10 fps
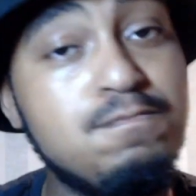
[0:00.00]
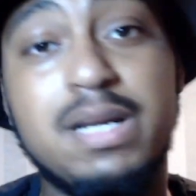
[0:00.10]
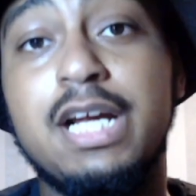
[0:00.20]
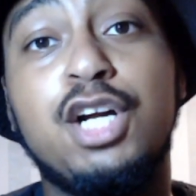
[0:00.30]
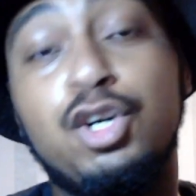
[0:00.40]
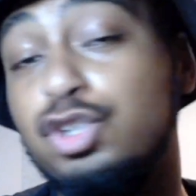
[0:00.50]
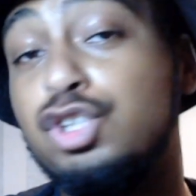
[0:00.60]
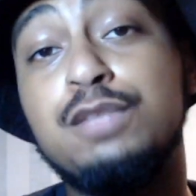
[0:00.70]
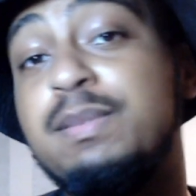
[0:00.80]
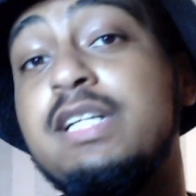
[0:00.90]
It could
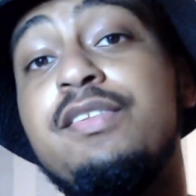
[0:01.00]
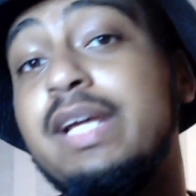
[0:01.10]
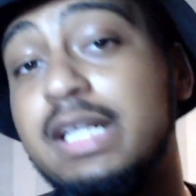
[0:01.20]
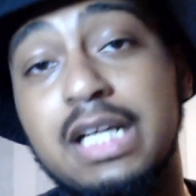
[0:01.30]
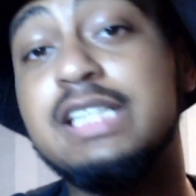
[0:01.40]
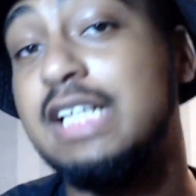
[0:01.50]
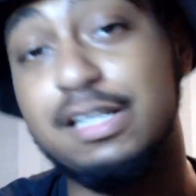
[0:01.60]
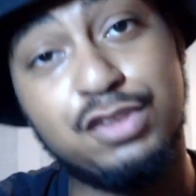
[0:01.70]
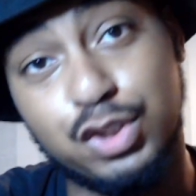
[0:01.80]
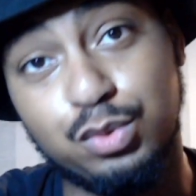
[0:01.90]
just be the thing that
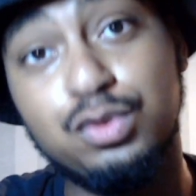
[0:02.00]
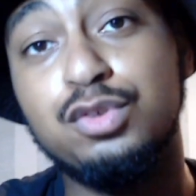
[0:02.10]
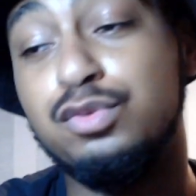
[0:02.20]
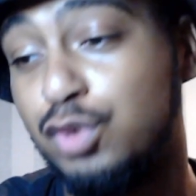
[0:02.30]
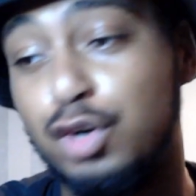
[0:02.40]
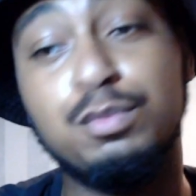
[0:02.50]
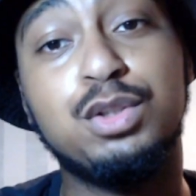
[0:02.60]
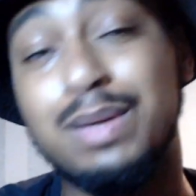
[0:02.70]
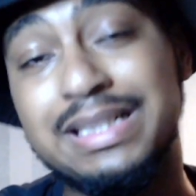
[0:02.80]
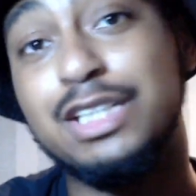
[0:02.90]
saves you from
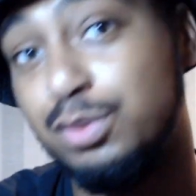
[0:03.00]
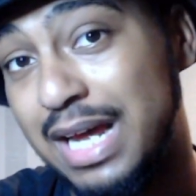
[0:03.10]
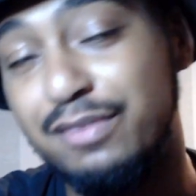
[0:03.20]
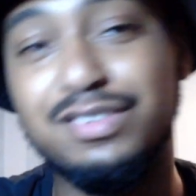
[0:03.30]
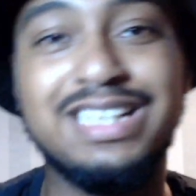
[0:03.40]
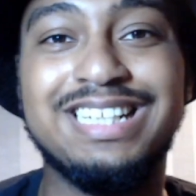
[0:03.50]
sweating to death.